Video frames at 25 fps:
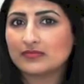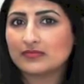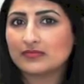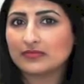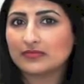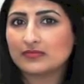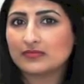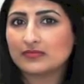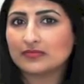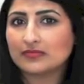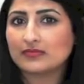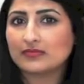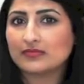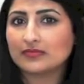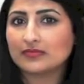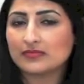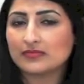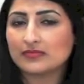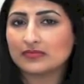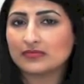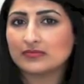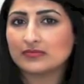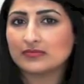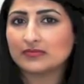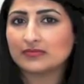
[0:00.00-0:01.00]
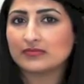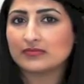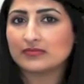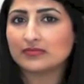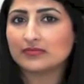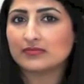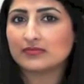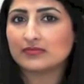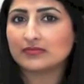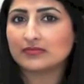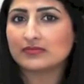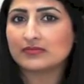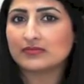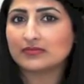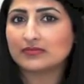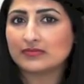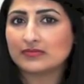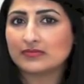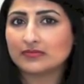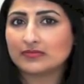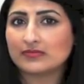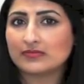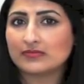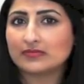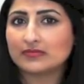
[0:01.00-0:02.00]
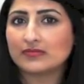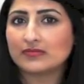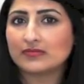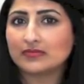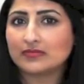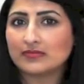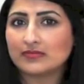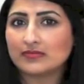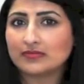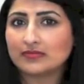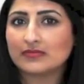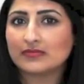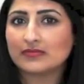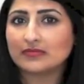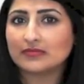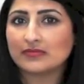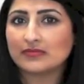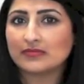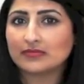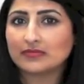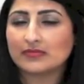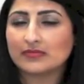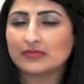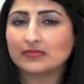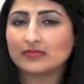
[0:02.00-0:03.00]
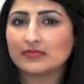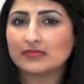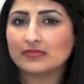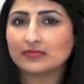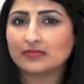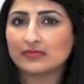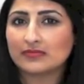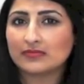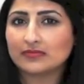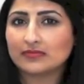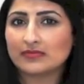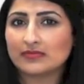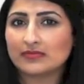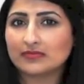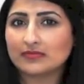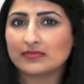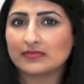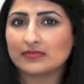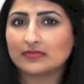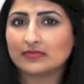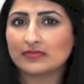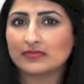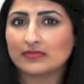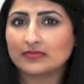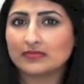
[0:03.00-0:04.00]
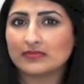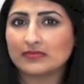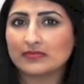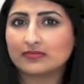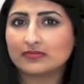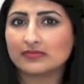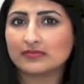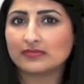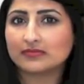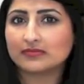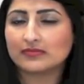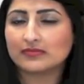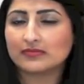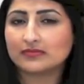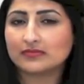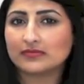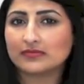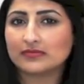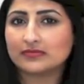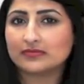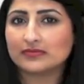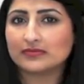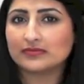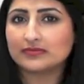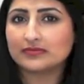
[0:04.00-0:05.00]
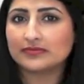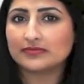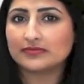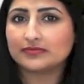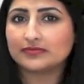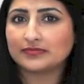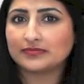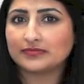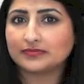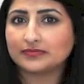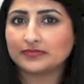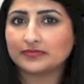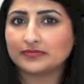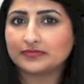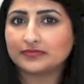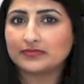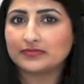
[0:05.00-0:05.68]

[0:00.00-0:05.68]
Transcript: This person isn't speaking.